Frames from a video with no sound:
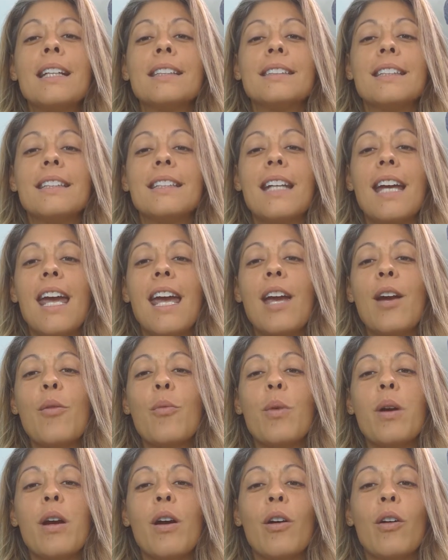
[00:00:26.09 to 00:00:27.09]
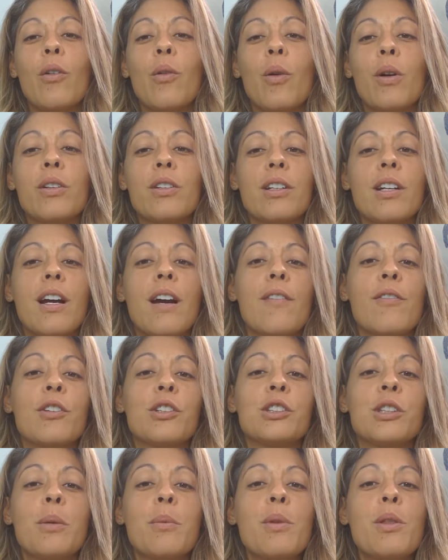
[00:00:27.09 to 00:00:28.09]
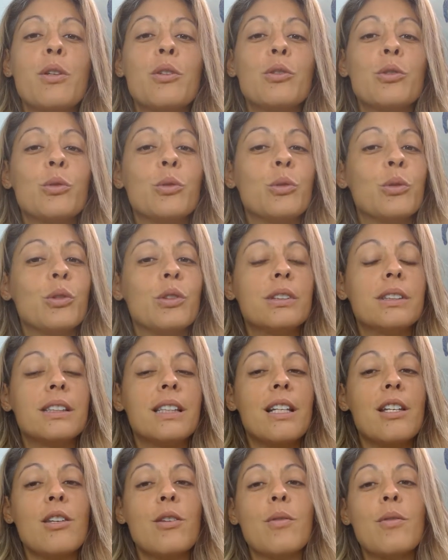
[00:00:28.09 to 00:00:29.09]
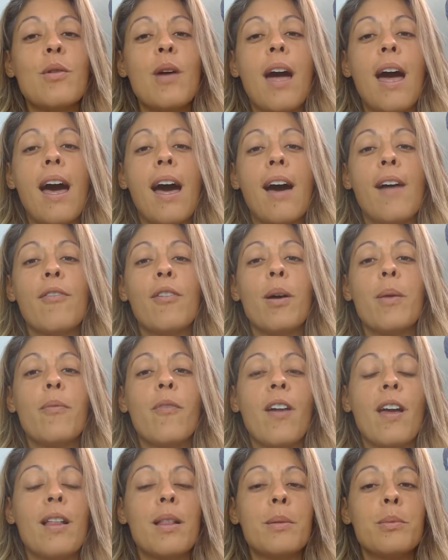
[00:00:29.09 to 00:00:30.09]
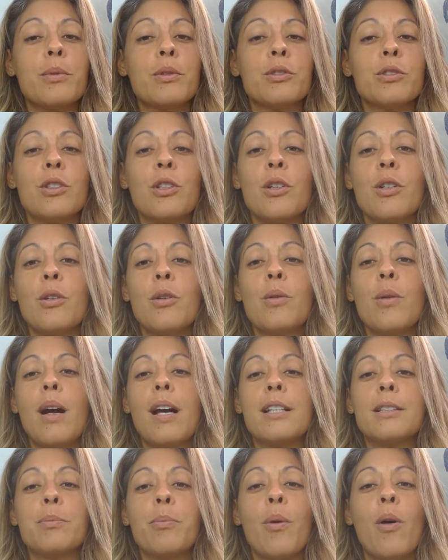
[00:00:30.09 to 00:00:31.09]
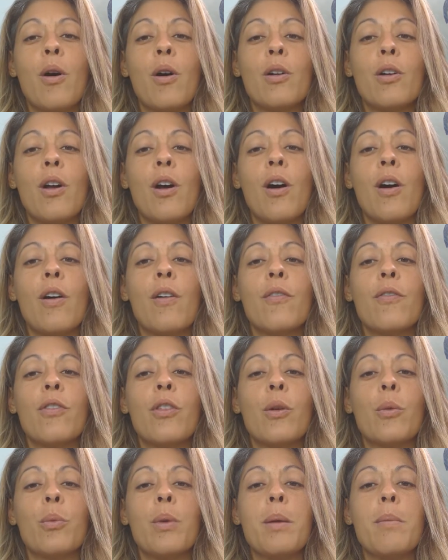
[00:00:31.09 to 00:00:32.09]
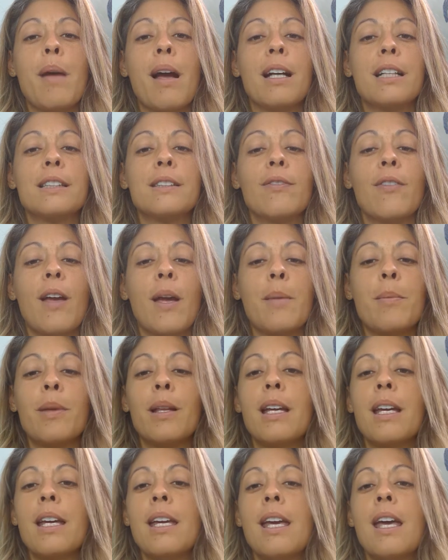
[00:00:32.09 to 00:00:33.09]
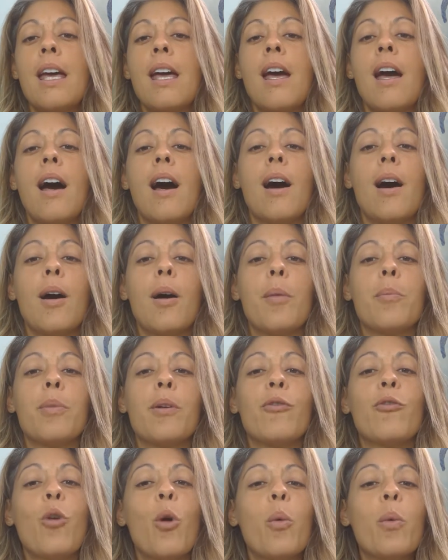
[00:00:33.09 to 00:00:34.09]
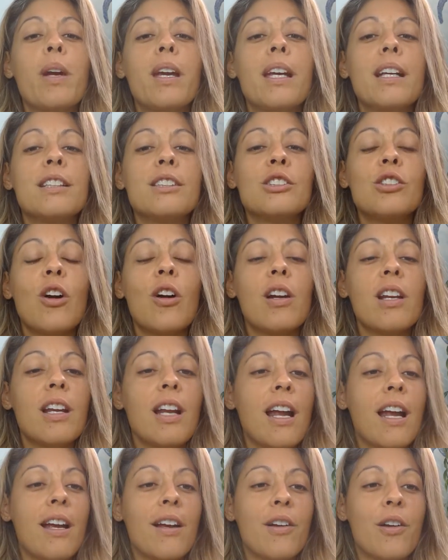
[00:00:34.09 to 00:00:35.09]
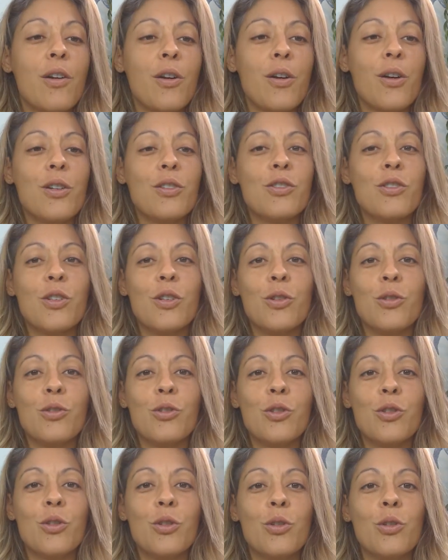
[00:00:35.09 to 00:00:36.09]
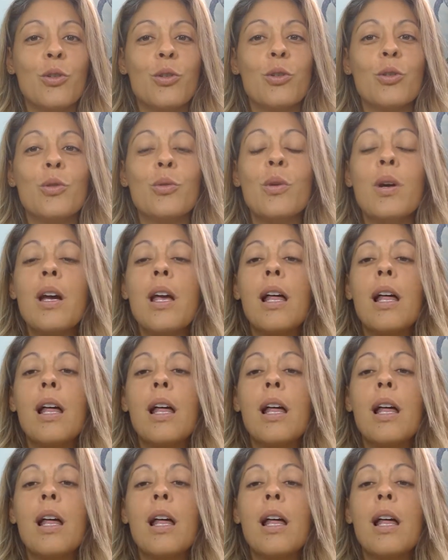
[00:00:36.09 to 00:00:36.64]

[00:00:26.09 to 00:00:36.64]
Today, we are going to cover some of the tools that you have available to you as part of the REMAX family. Before we get started, I encourage you to